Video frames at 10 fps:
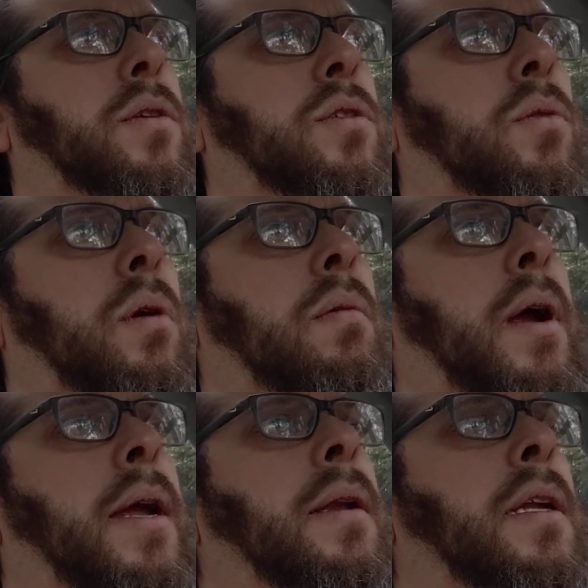store,
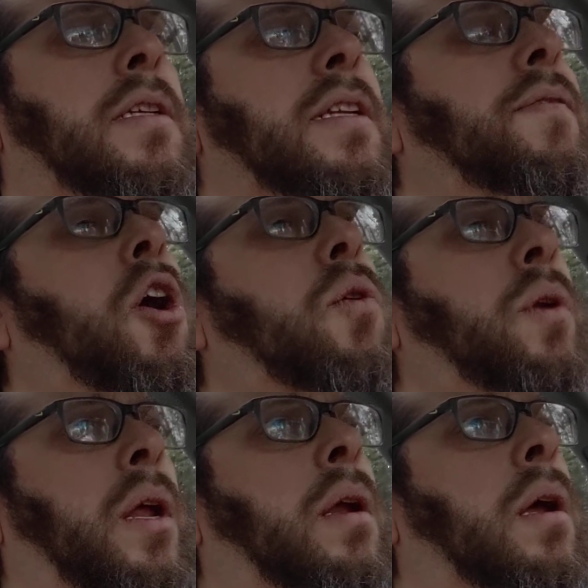right? He doesn't even own
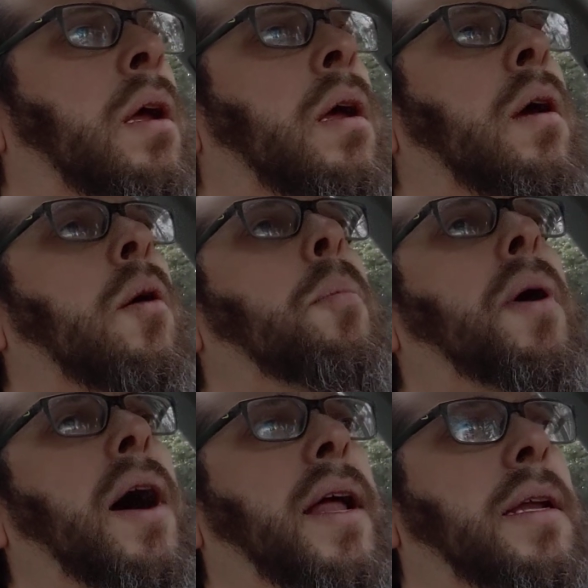it.
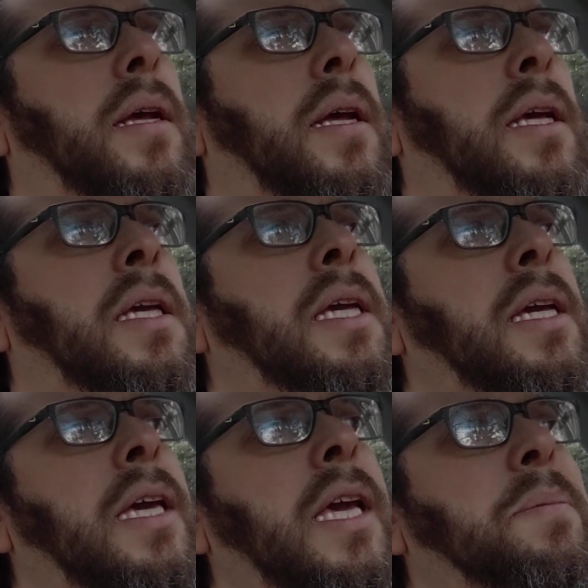But he
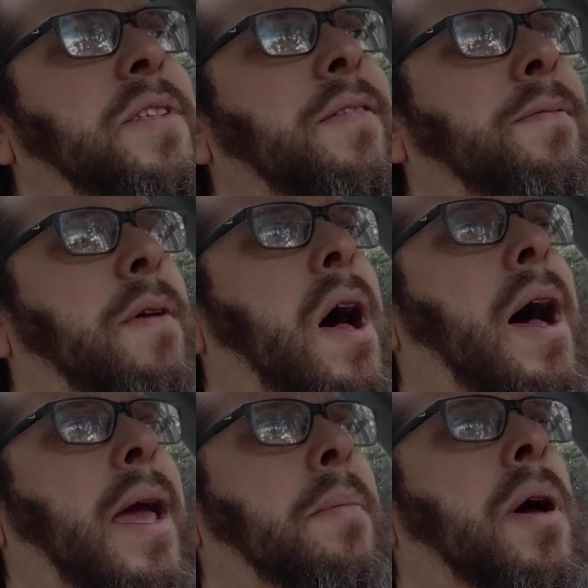keeps the
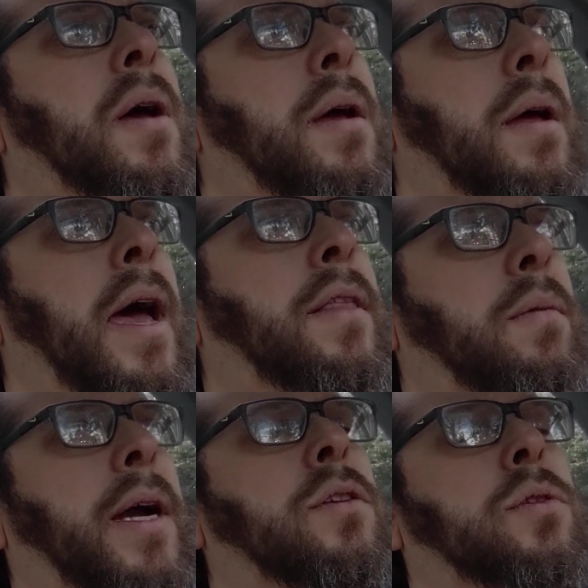vibe at the
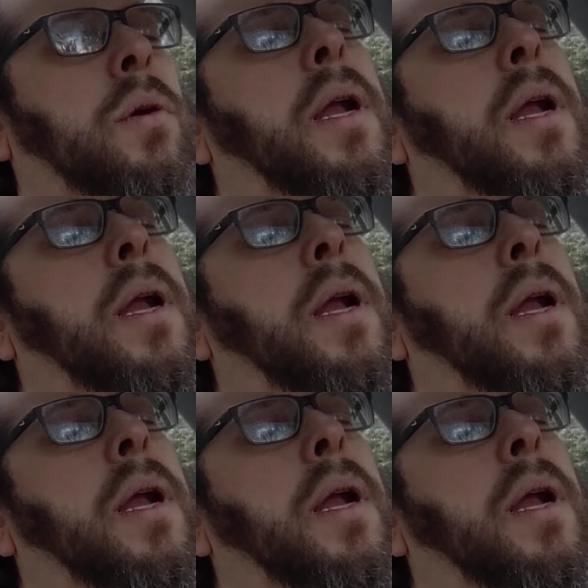record store.